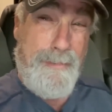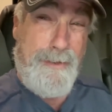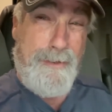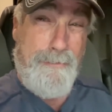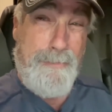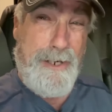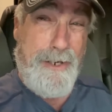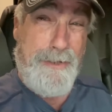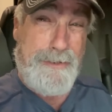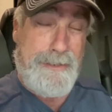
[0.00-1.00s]
you know,
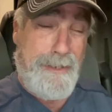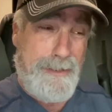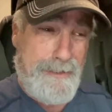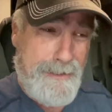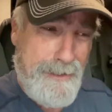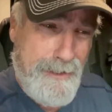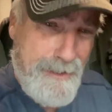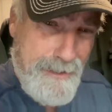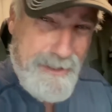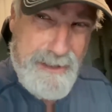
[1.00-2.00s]
behind the scenes.
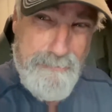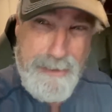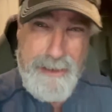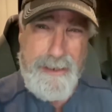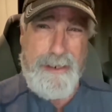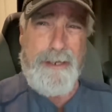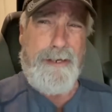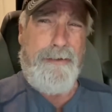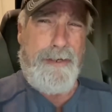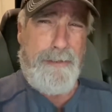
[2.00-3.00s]
Just me
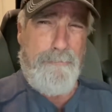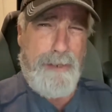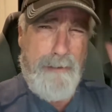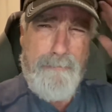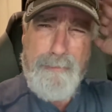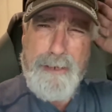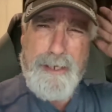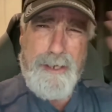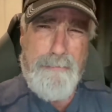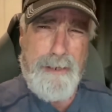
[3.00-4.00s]
kind of like
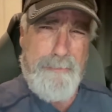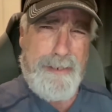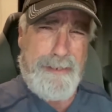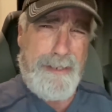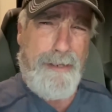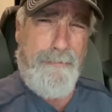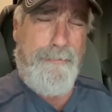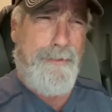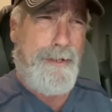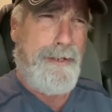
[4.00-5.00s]
being here by myself.
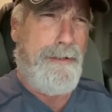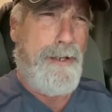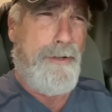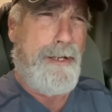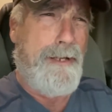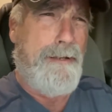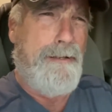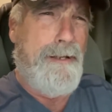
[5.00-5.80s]
Thinking, okay,